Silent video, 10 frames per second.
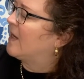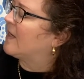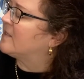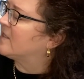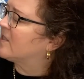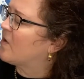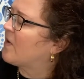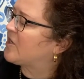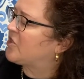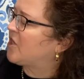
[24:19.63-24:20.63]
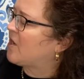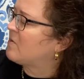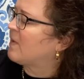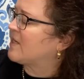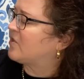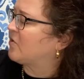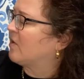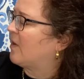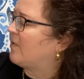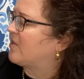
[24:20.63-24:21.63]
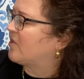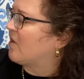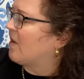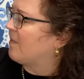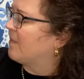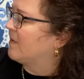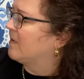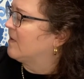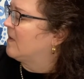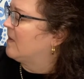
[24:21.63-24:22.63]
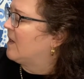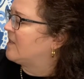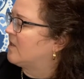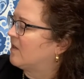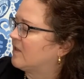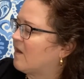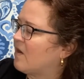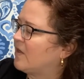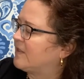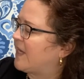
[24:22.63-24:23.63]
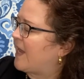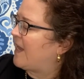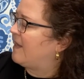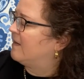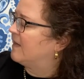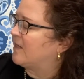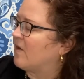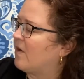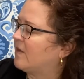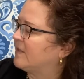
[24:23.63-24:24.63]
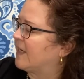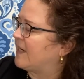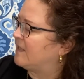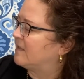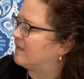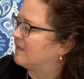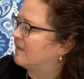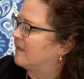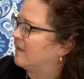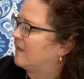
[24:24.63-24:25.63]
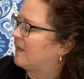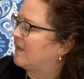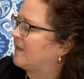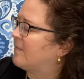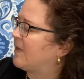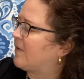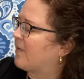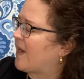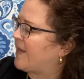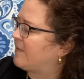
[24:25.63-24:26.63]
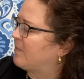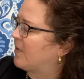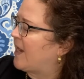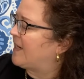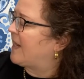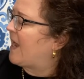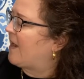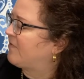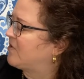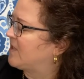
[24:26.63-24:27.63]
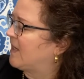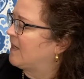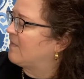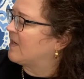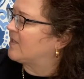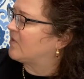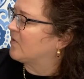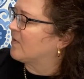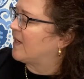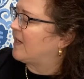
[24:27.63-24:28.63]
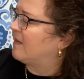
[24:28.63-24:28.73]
And so I shared my story with Tom. I talked all day and all night, and then we cried and prayed, and after telling my story,